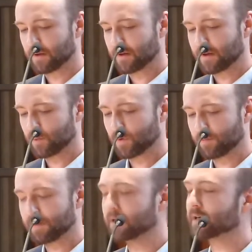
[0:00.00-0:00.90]
It will
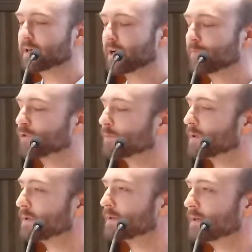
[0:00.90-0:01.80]
be
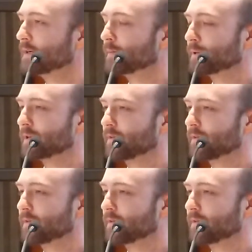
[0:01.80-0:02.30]
uncomfortable, but the